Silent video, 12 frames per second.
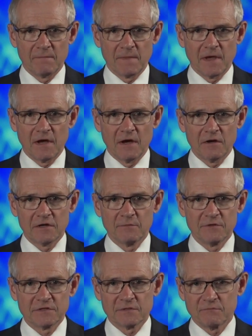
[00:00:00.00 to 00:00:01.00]

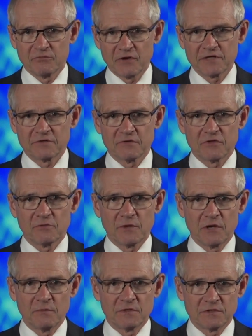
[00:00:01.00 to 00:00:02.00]
arguments and pressure at the
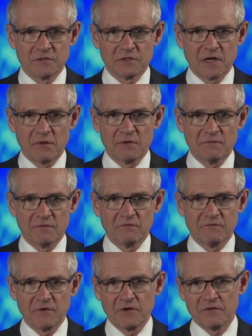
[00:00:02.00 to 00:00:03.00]
moment to go even
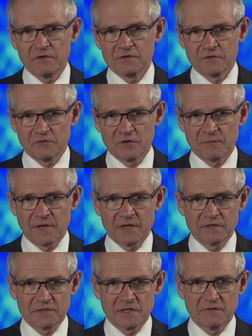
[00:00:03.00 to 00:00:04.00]
further, to talk about
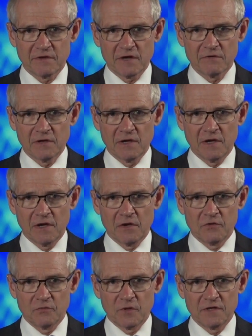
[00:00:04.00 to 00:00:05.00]
a zero
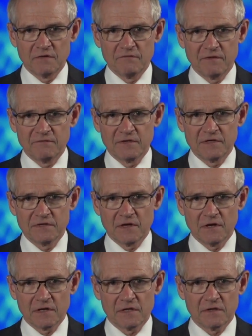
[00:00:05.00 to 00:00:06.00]
2050
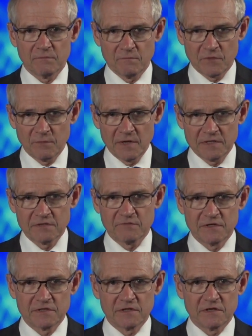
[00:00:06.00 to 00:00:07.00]
target. The Menzies
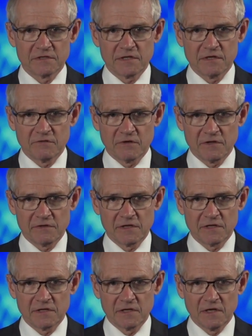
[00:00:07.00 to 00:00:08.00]
Research Centre, I
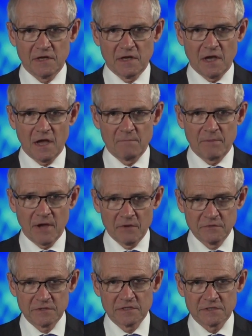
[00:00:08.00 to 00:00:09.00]
think,
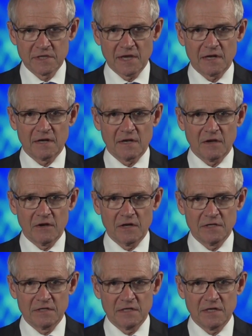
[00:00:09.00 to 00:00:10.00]
opposes that
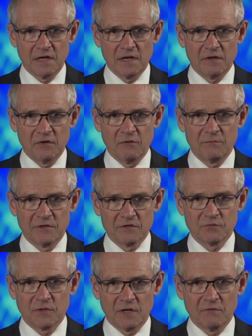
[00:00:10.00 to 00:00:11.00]
idea, not because
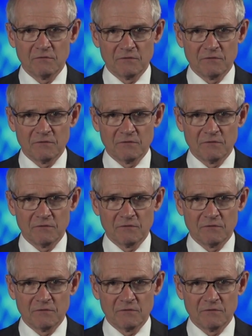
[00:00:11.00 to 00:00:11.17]
we don't